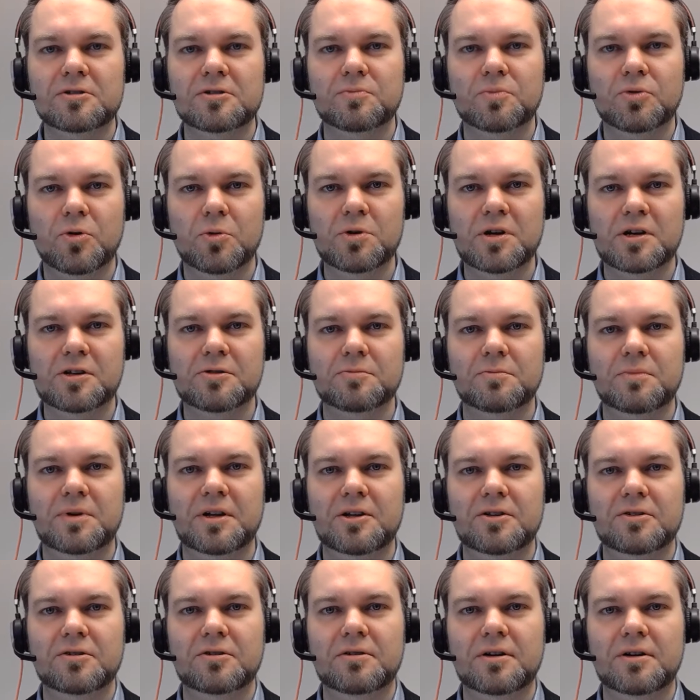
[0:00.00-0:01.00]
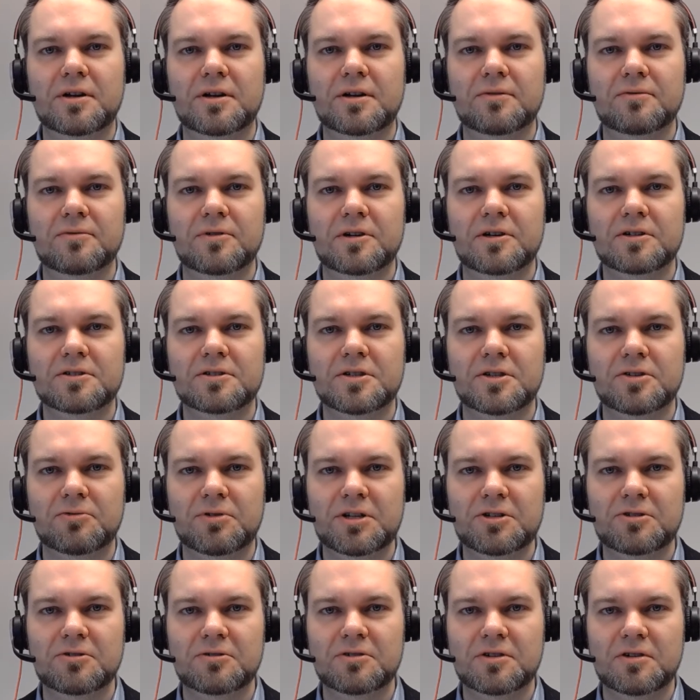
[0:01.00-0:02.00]
project manager in the Vaasa
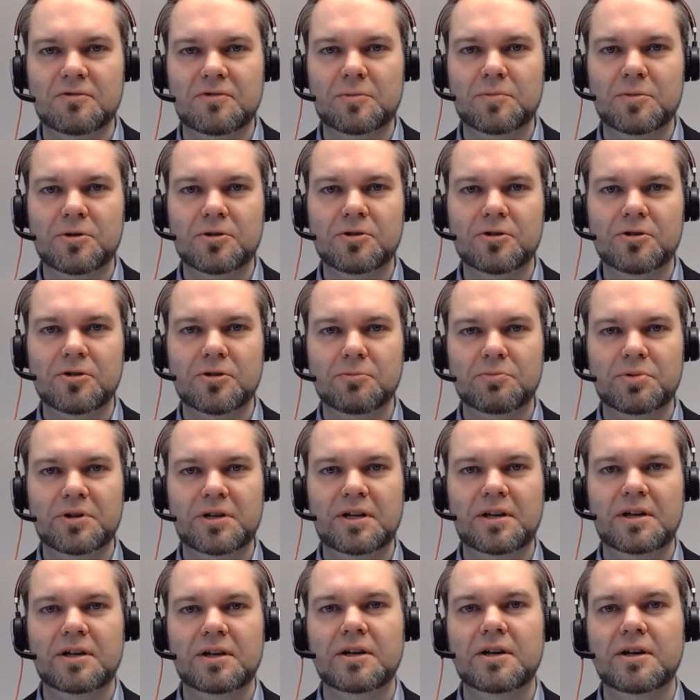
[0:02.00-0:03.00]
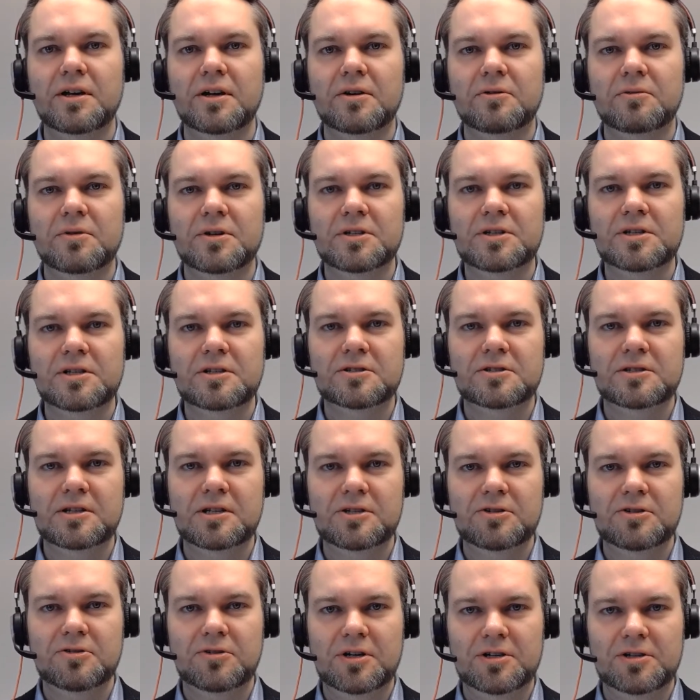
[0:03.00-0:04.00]
Region Development Company, which is
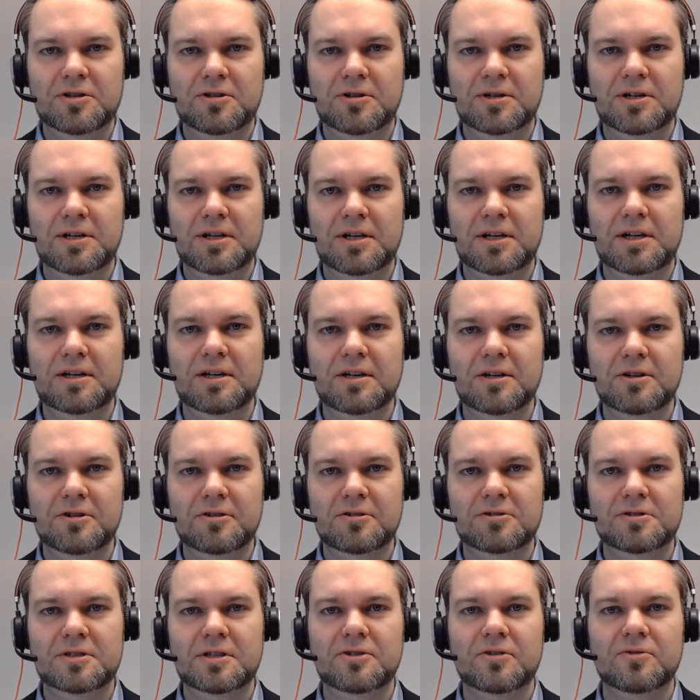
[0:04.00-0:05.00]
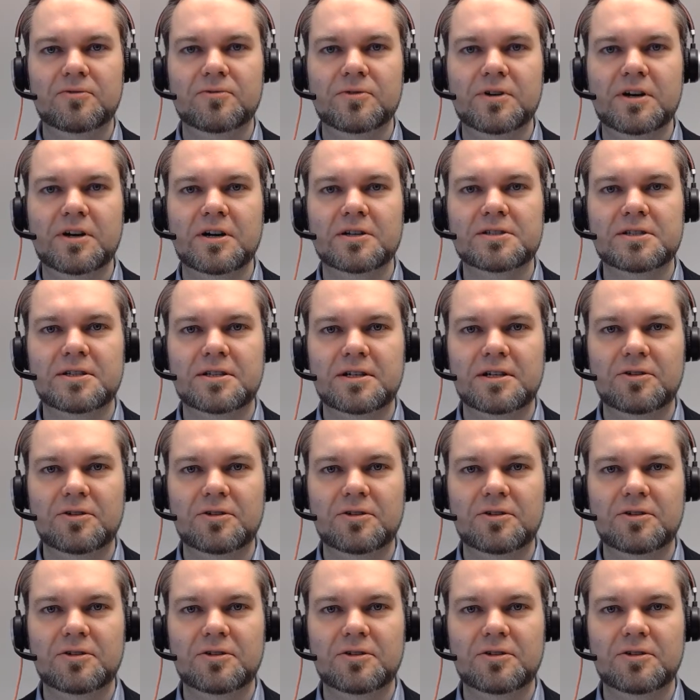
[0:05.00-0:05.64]
situated in the city of Vaasa in